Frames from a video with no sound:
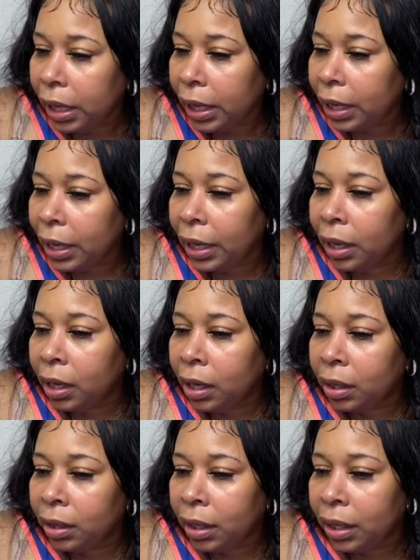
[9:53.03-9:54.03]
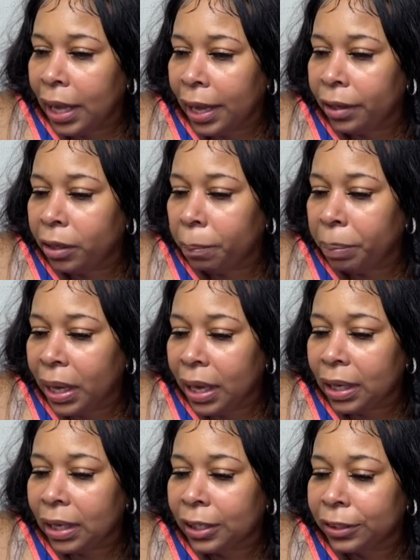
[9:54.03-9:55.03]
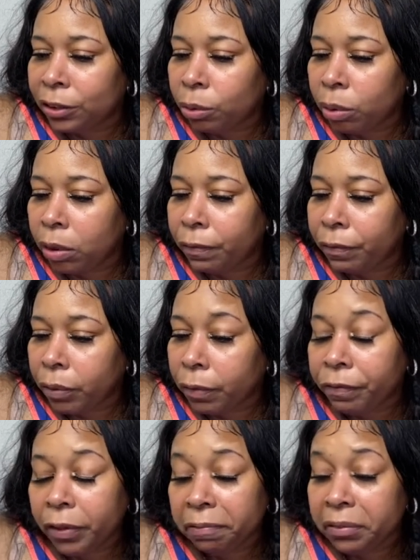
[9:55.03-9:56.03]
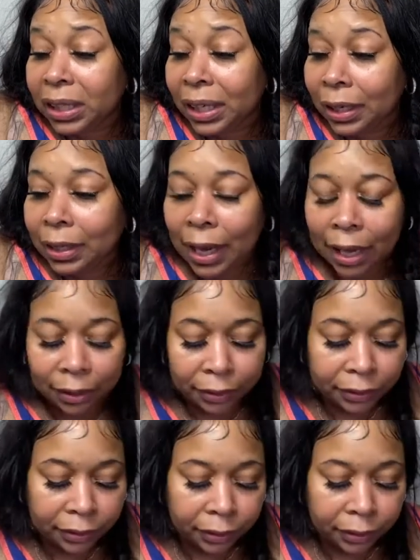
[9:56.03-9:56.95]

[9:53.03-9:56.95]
And the Kinder palette is going for $15.